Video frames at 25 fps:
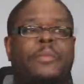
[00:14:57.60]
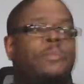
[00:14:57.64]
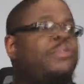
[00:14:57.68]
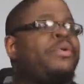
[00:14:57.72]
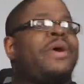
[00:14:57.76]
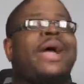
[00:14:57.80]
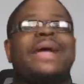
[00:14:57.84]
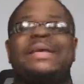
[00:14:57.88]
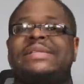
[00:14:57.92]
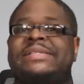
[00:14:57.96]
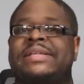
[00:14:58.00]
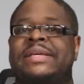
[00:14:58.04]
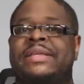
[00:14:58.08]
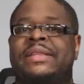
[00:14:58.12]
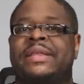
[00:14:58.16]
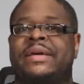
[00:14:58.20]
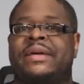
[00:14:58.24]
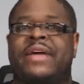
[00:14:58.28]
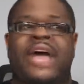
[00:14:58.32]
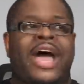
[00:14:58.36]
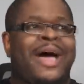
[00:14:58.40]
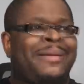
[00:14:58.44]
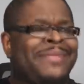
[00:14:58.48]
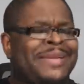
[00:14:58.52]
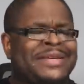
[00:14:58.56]
Bryce in the
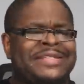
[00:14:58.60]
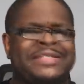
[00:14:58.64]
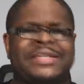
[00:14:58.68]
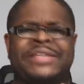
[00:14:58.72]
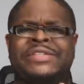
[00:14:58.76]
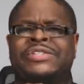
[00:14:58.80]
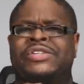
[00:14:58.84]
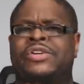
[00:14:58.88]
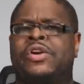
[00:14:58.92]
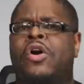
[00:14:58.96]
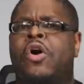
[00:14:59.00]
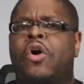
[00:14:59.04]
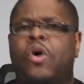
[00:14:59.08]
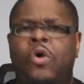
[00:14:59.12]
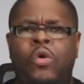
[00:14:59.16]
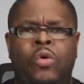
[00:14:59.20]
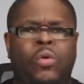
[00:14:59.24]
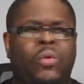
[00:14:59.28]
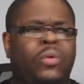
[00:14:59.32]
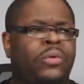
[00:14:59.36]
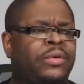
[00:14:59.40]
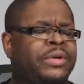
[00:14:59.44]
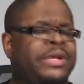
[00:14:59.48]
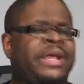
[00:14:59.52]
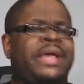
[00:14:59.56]
comics is
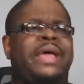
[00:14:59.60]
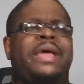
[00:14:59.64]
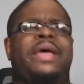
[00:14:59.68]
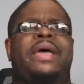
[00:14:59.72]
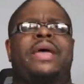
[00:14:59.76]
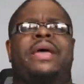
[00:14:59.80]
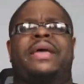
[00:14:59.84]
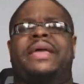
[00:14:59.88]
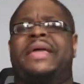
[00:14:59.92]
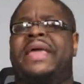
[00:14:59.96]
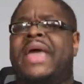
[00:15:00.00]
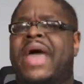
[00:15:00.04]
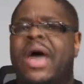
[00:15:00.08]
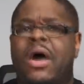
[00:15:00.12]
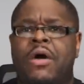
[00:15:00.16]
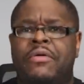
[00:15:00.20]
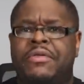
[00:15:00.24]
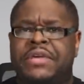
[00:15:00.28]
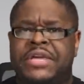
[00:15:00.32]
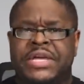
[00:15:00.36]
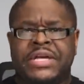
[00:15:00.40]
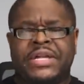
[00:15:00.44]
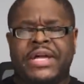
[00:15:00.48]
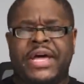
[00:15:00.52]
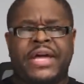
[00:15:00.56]
cold,
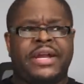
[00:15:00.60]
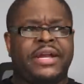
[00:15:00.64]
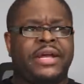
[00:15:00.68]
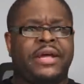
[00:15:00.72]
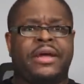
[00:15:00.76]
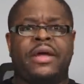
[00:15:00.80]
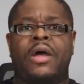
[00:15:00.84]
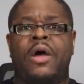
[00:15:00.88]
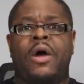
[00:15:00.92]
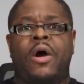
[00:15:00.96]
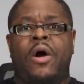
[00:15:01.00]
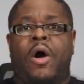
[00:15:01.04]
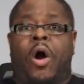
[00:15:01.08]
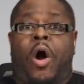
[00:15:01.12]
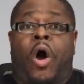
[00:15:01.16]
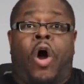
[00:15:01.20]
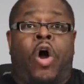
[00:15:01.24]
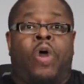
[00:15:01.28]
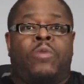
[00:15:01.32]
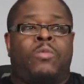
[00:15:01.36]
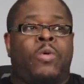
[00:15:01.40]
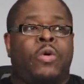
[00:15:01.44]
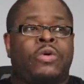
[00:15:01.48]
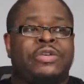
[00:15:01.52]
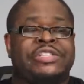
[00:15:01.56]
calculating,
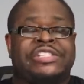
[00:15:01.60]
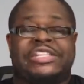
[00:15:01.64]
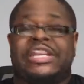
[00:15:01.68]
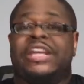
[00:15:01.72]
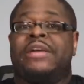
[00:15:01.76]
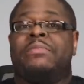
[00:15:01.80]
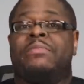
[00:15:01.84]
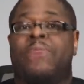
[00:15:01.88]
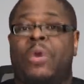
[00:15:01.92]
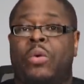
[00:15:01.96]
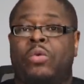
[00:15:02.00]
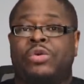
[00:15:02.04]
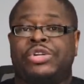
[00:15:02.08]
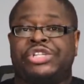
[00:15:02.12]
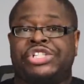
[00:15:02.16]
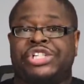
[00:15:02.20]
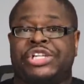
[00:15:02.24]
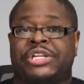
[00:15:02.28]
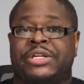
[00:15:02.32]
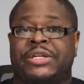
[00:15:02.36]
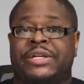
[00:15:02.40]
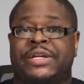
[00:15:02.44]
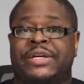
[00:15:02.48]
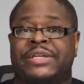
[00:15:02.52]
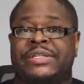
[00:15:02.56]
almost
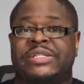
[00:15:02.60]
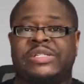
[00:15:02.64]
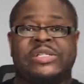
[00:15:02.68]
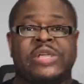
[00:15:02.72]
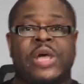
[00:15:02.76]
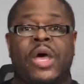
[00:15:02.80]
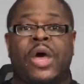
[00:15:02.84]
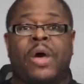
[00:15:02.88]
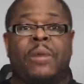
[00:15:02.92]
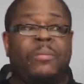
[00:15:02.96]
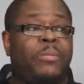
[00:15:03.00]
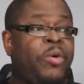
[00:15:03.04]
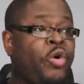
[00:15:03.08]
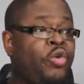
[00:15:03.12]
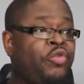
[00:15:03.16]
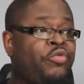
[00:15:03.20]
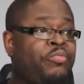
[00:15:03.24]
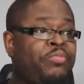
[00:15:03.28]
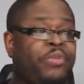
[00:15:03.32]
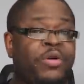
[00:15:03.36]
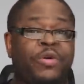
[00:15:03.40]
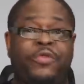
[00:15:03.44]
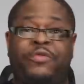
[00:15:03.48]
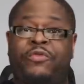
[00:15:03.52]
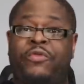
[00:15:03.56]
emotionless,
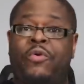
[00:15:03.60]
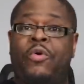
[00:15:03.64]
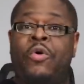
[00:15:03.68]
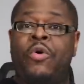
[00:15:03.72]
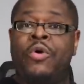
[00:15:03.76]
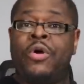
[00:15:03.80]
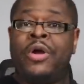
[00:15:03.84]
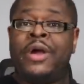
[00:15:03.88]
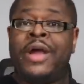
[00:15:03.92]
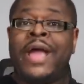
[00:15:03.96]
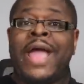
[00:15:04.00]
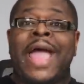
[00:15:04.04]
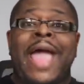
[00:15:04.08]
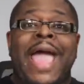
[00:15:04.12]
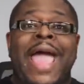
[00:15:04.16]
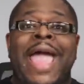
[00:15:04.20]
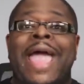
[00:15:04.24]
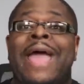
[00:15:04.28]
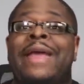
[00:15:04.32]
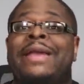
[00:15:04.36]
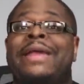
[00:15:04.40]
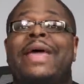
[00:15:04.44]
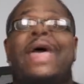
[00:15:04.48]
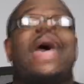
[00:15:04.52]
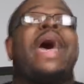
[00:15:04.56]
both before
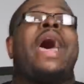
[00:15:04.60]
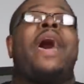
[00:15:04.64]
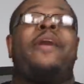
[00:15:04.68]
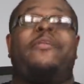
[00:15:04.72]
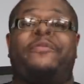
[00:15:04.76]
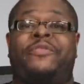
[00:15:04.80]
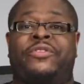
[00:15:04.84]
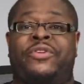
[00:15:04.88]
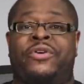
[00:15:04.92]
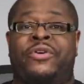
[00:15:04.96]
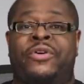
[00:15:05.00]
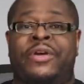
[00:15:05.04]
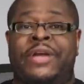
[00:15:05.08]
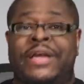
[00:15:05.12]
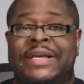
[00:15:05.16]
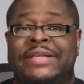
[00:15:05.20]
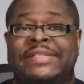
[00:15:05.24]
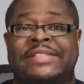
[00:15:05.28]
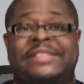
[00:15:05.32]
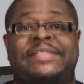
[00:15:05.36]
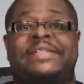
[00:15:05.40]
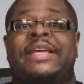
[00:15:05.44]
and after his